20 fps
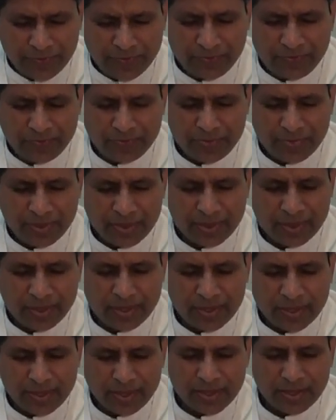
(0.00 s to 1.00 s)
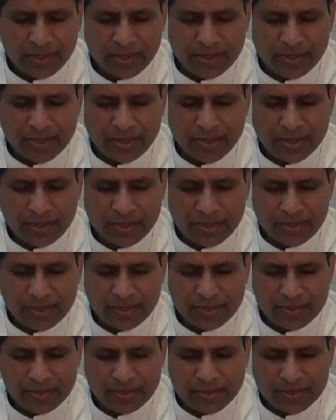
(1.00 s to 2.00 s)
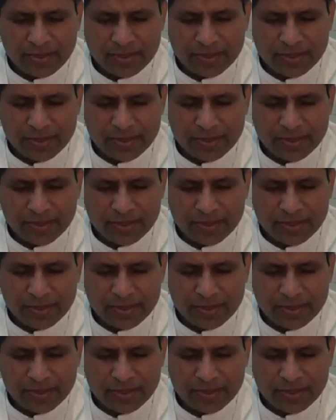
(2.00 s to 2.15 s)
Nothing is said.